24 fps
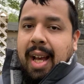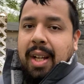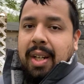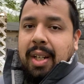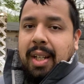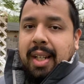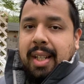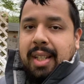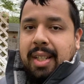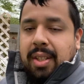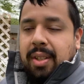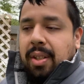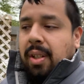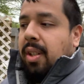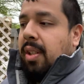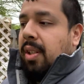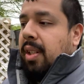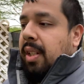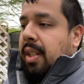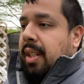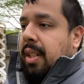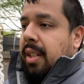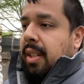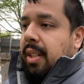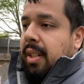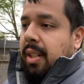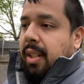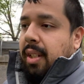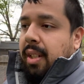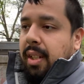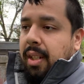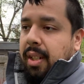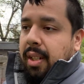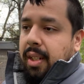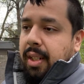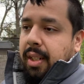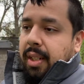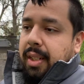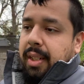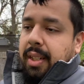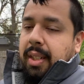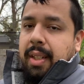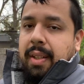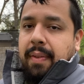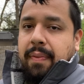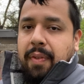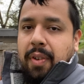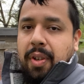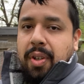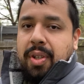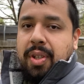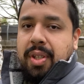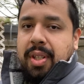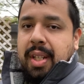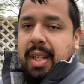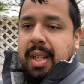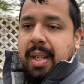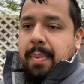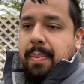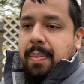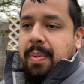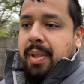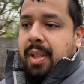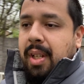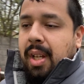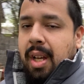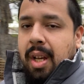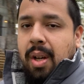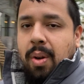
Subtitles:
to get started, the first steps,